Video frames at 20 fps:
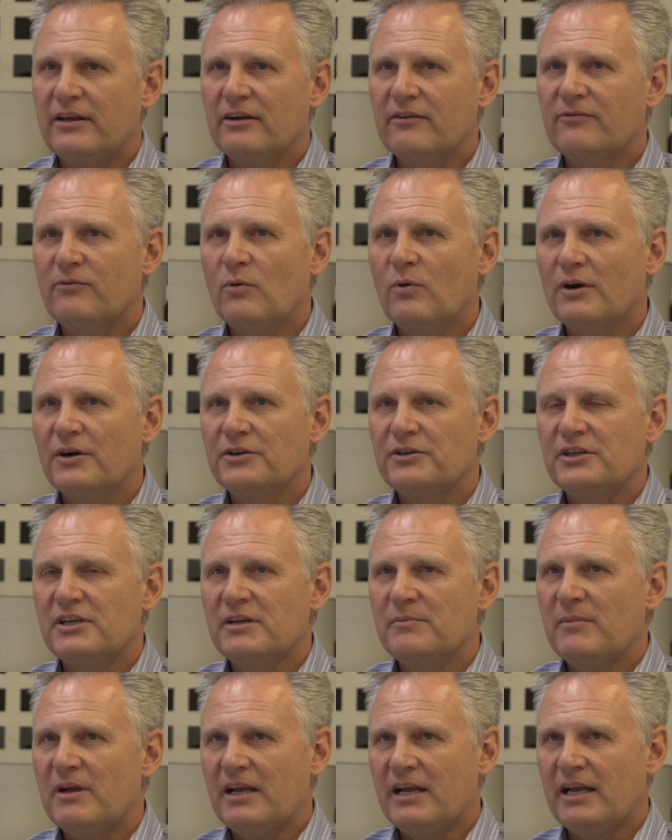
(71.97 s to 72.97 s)
therefore
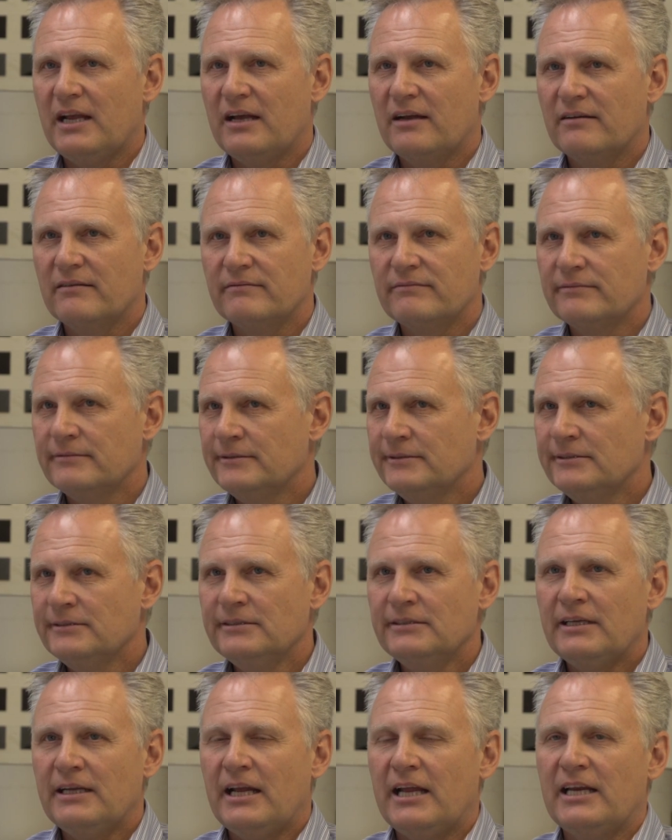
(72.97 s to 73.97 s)
she may have
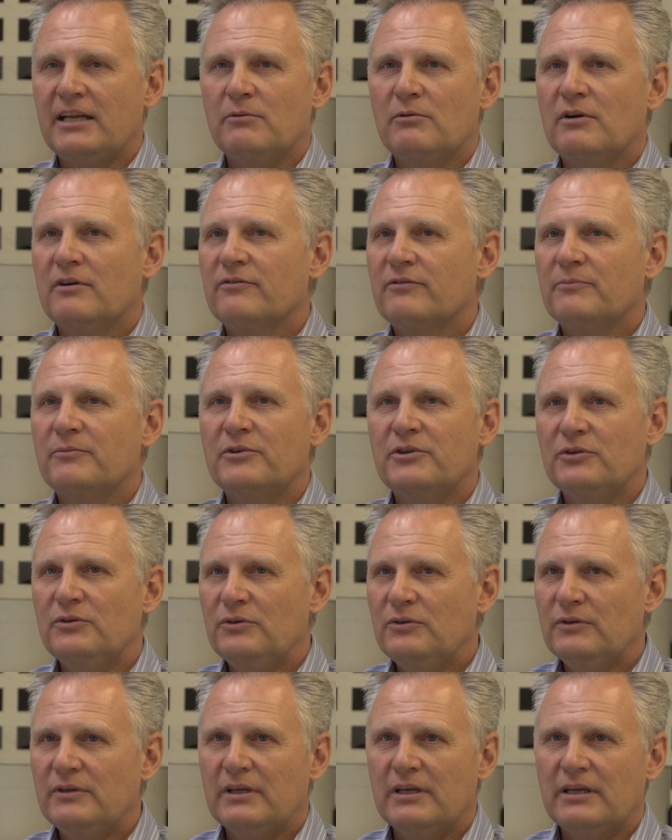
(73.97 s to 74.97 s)
anywhere from
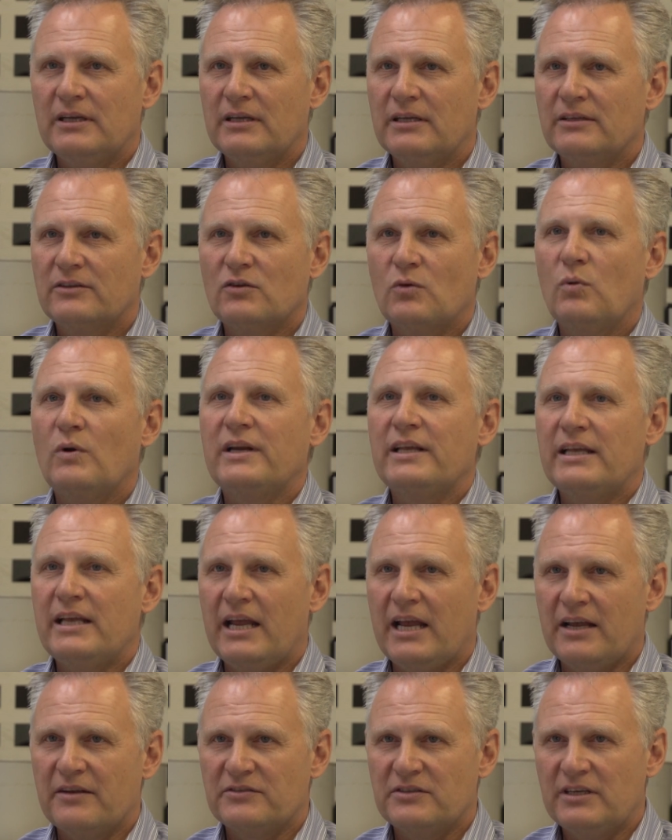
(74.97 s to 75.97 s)
2 to 20
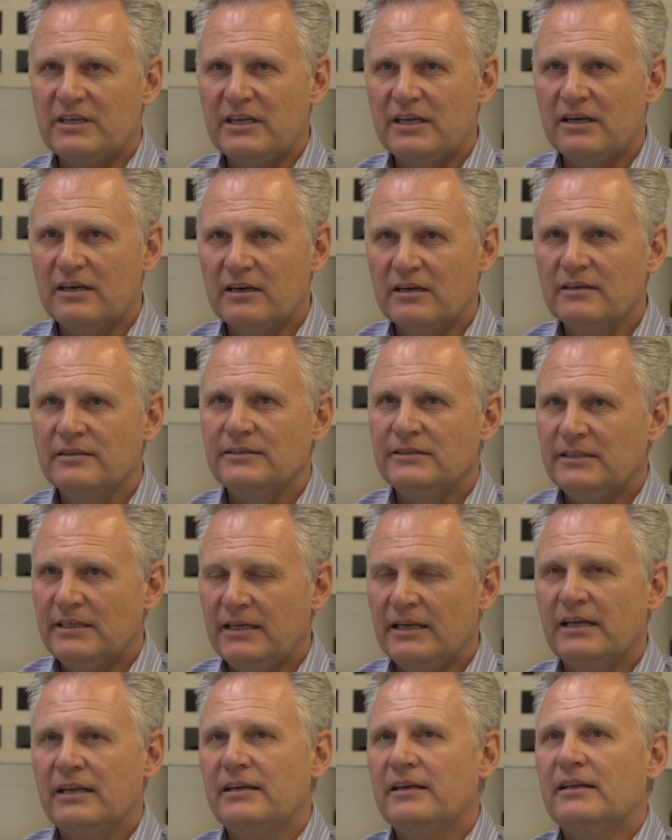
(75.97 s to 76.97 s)
calves a year.
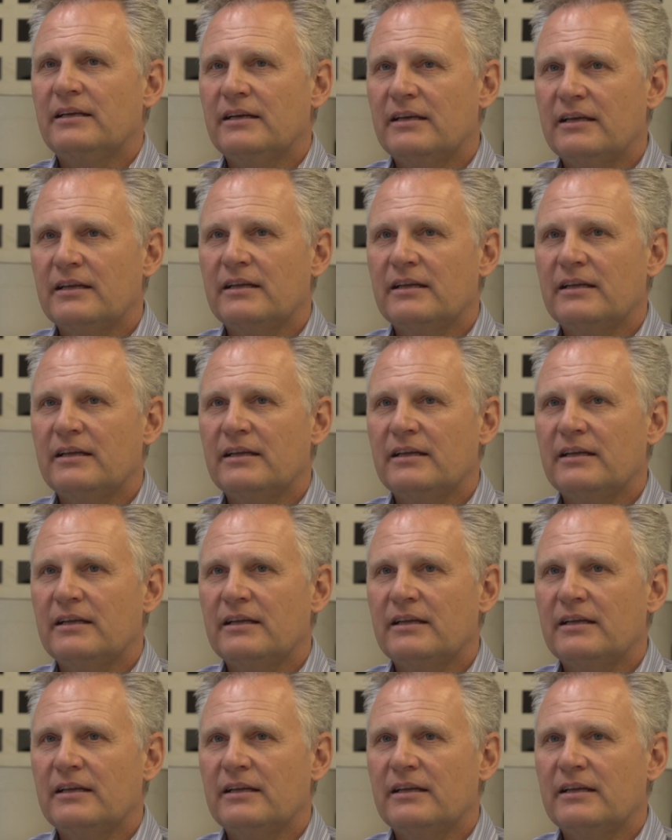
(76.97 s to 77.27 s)
And